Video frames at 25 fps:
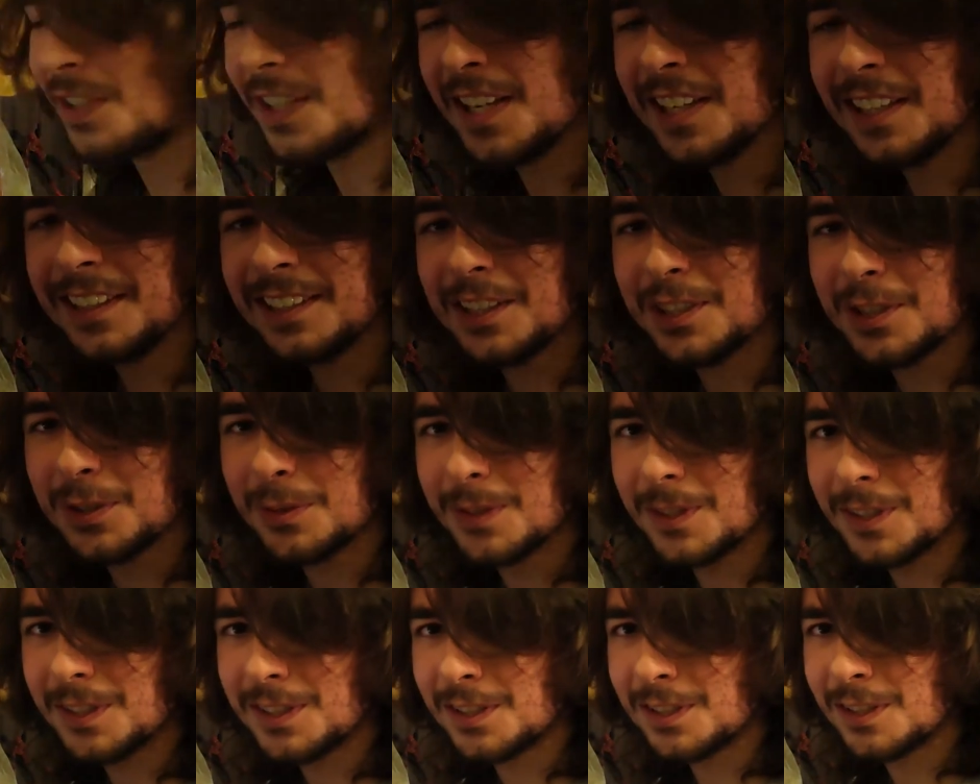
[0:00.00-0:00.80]
use
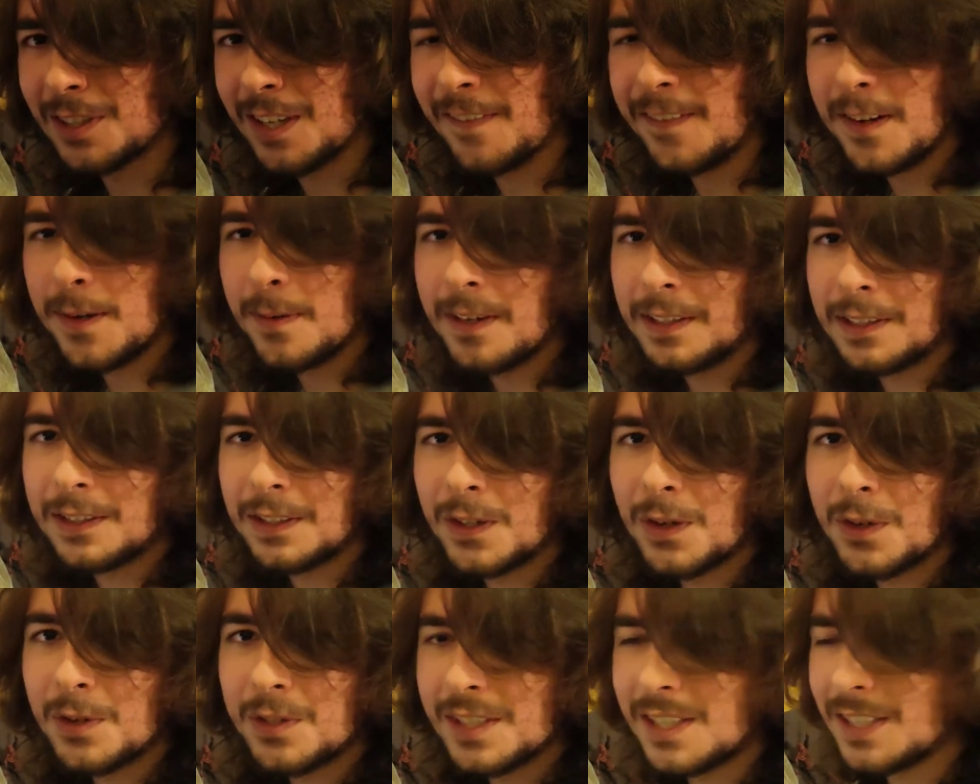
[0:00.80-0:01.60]
English words,
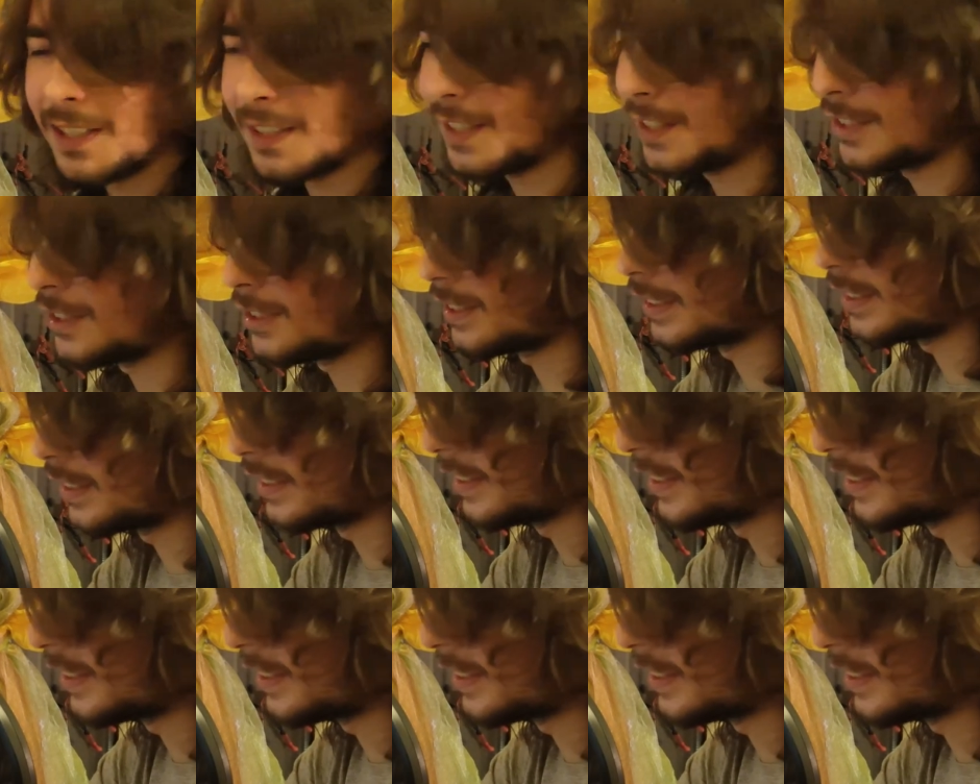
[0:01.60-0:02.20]
everyone knows English.